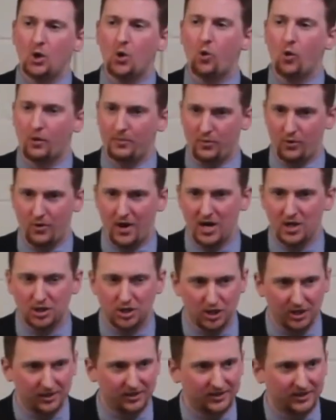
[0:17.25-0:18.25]

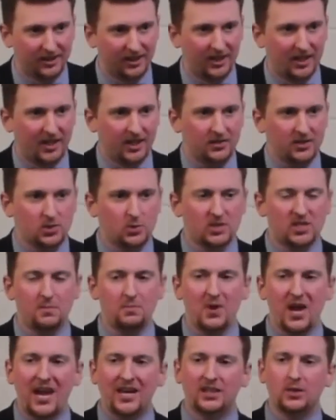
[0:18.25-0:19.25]
Corporation. This was a
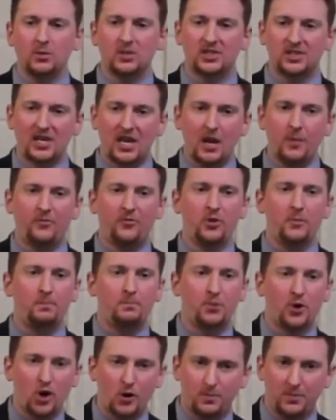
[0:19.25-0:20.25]
bank that was set up for the
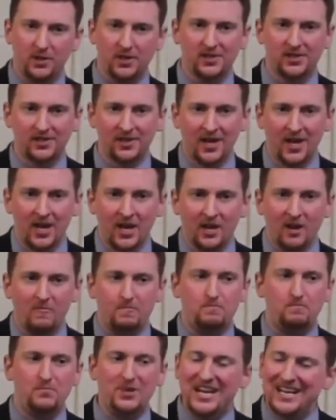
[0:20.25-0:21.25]
purpose
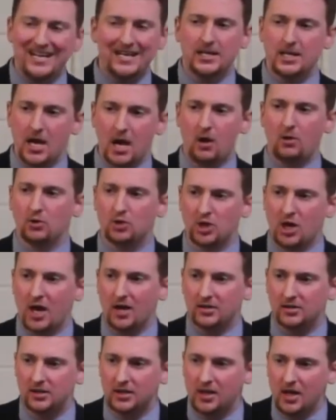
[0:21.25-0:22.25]
of beating down
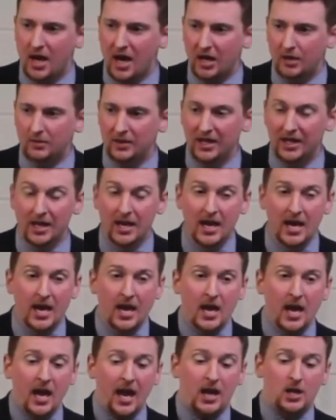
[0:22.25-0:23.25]
China's economy
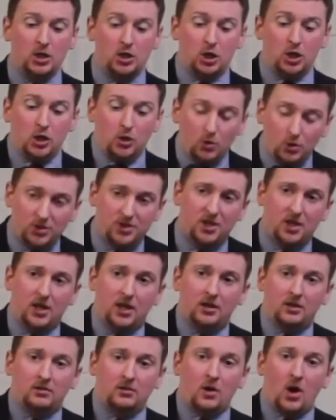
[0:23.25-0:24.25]
and
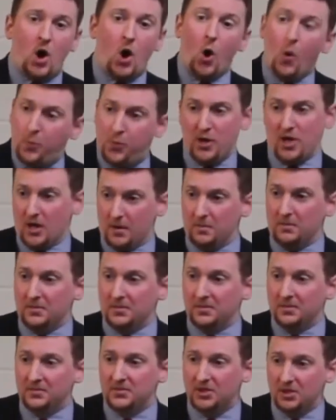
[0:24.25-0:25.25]
using opium
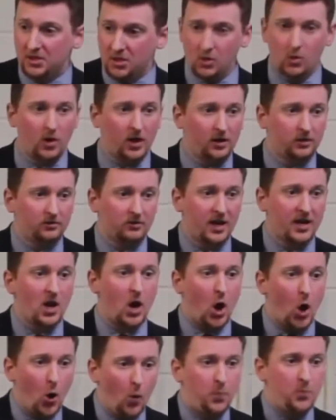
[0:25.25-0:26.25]
to do it, right?
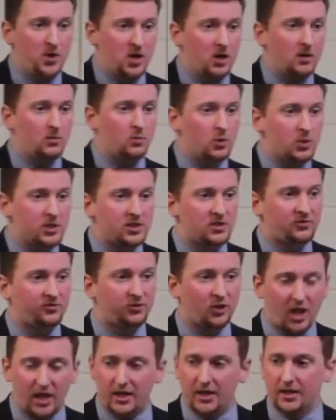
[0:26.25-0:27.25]
Opium was
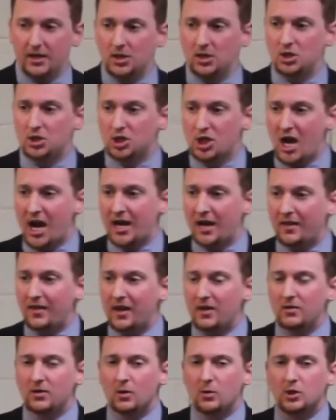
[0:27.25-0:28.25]
flooded into China.
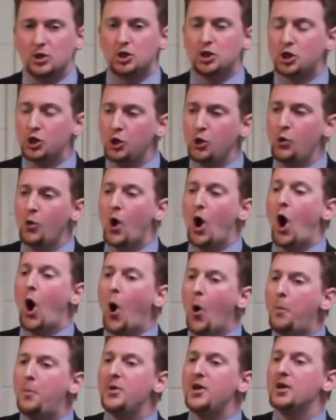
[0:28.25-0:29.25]
There were 2
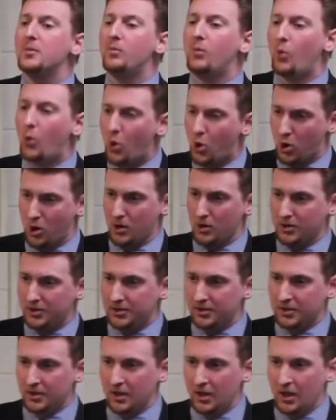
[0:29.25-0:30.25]
opium
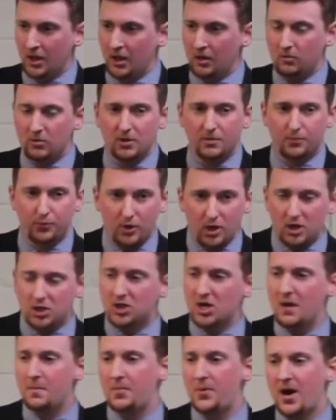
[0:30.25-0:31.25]
wars where the
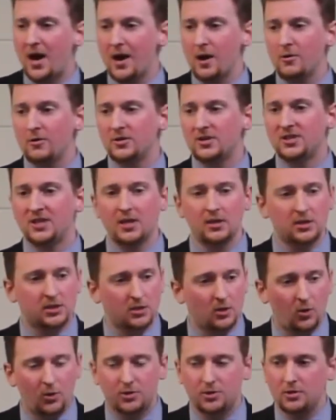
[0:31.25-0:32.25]
British Empire sent
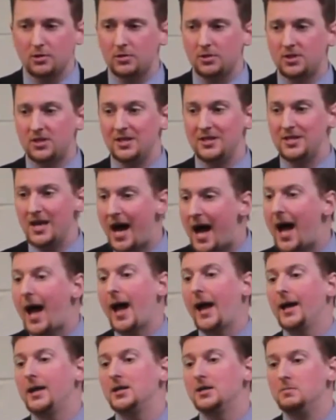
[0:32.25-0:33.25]
soldiers to
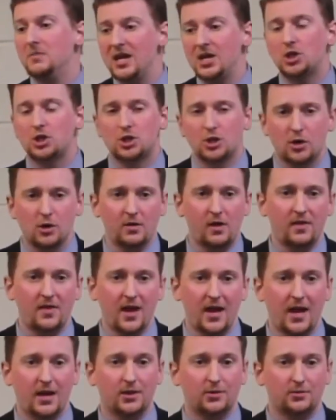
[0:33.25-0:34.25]
die to make sure that
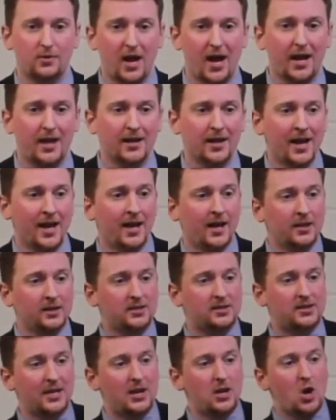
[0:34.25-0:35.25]
they had the right
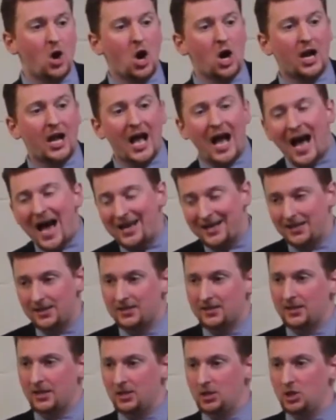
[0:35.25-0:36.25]
to send
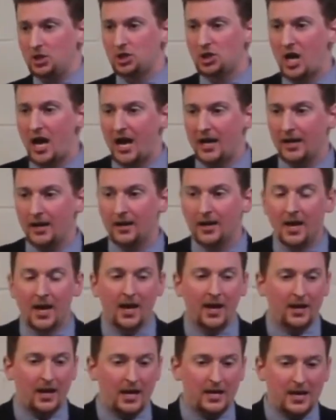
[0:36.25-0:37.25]
narcotics into China,
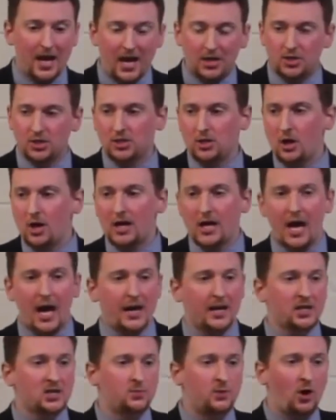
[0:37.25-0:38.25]
and not just
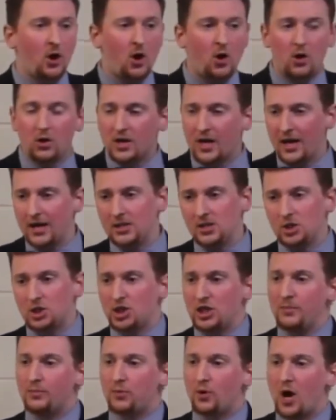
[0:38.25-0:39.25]
narcotics, but all kinds of
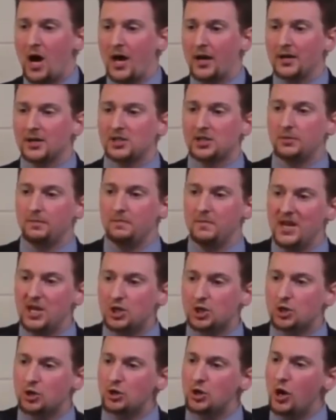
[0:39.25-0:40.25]
cheap products to make
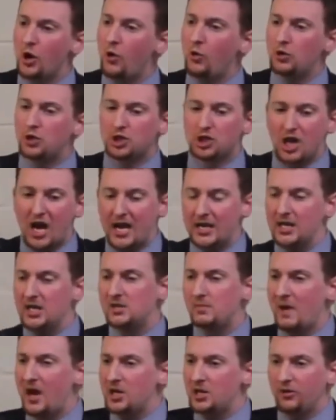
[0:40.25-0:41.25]
sure no
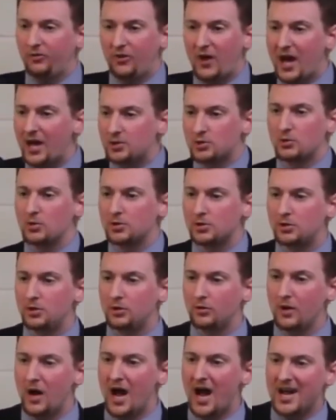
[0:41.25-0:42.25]
Chinese manufacturers
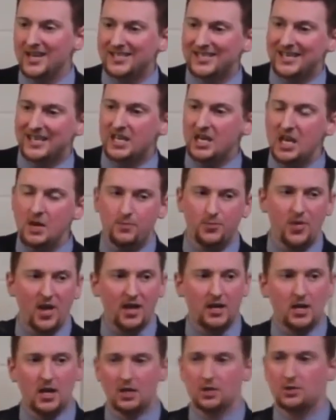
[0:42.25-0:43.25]
could arise, to keep
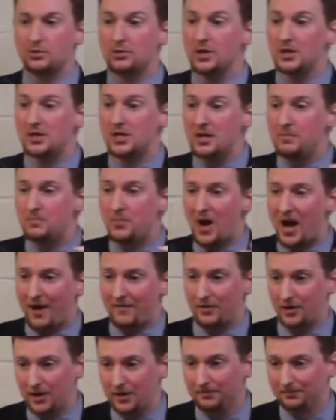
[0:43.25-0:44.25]
that country in deep
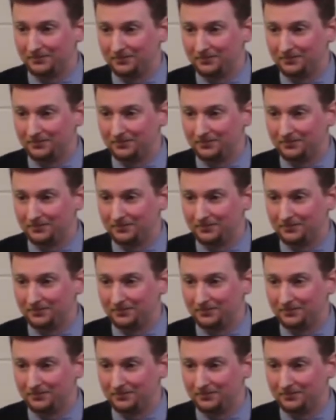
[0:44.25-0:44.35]
poverty.